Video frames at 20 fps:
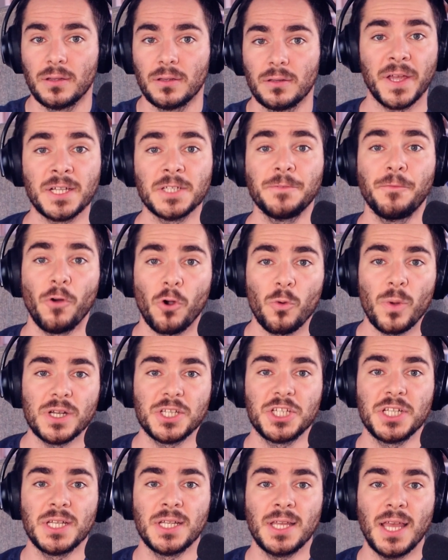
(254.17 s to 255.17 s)
Thanks for
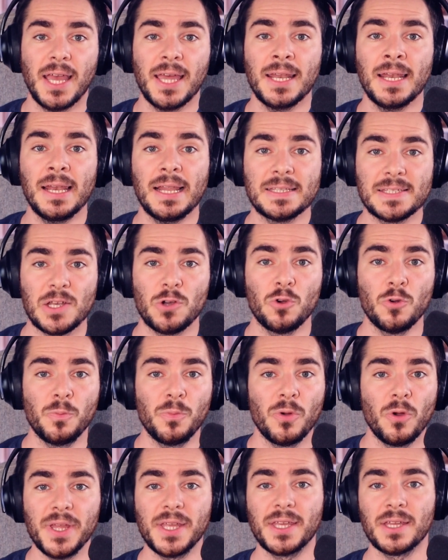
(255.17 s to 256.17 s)
watching and let's
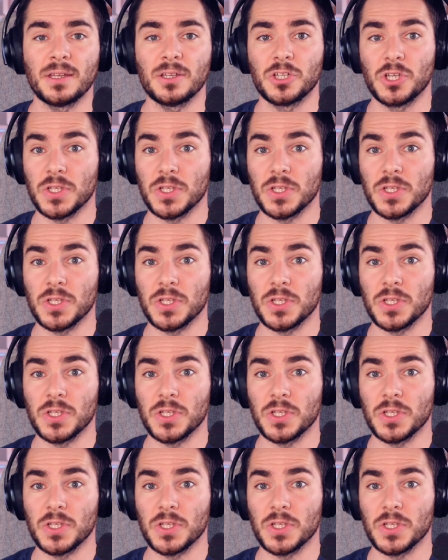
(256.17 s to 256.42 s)
hope we can